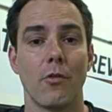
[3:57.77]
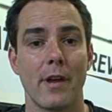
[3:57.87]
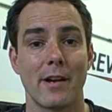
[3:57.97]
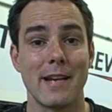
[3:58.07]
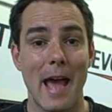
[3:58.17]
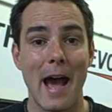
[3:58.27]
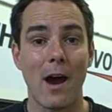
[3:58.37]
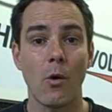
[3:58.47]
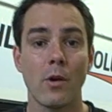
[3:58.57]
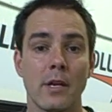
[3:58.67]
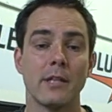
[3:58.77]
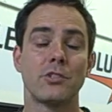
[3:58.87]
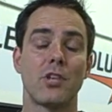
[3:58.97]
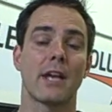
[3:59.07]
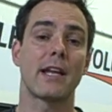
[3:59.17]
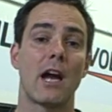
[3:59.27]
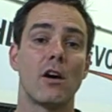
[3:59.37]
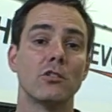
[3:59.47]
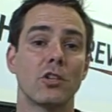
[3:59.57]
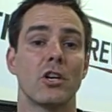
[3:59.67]
there now. Check it
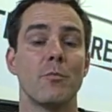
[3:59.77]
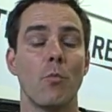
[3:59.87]
out. Learn